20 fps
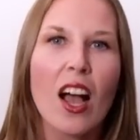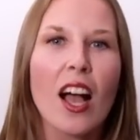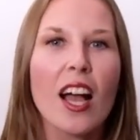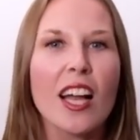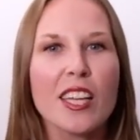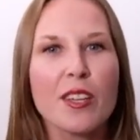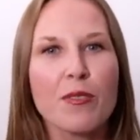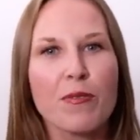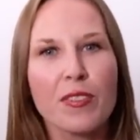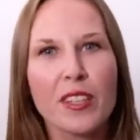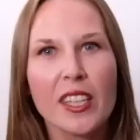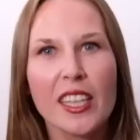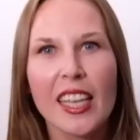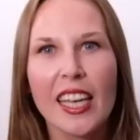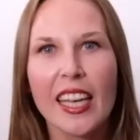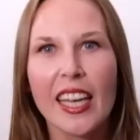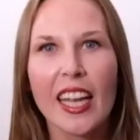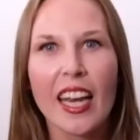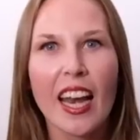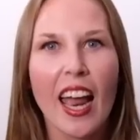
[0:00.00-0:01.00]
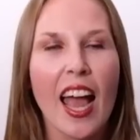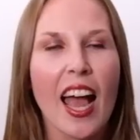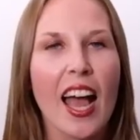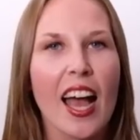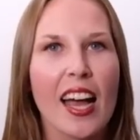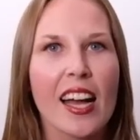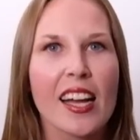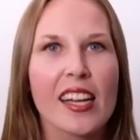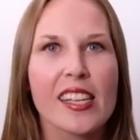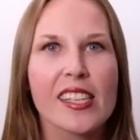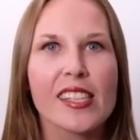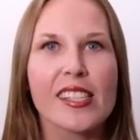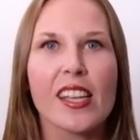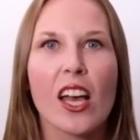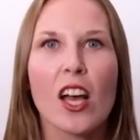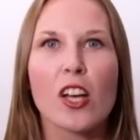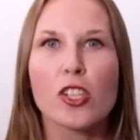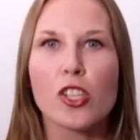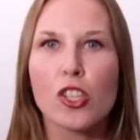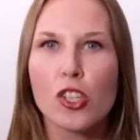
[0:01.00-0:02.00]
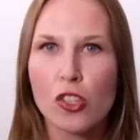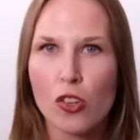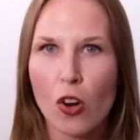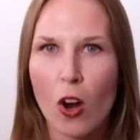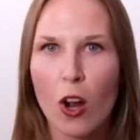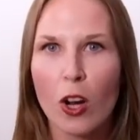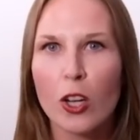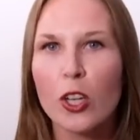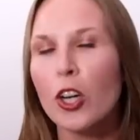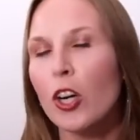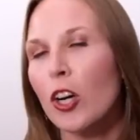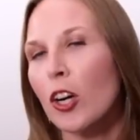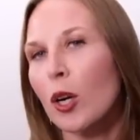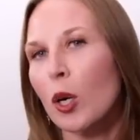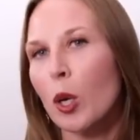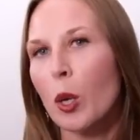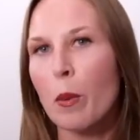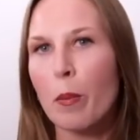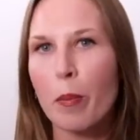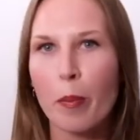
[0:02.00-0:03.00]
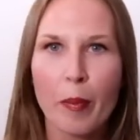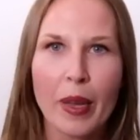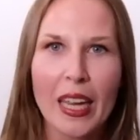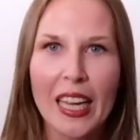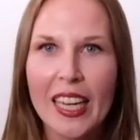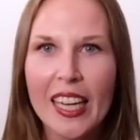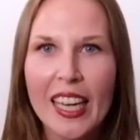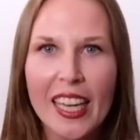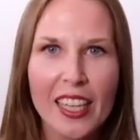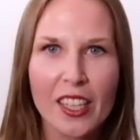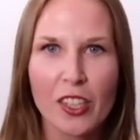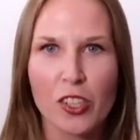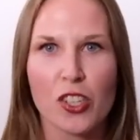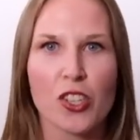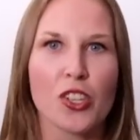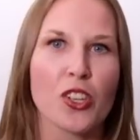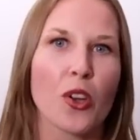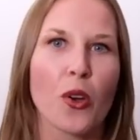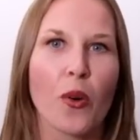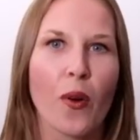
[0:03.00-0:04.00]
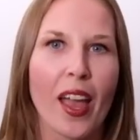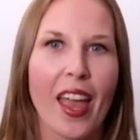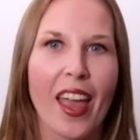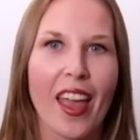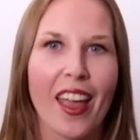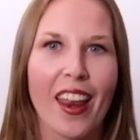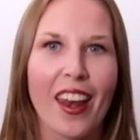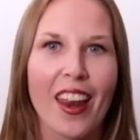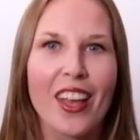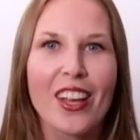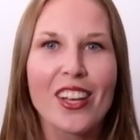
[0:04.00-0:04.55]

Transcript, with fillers: I feel like it has a stronger meaning to it.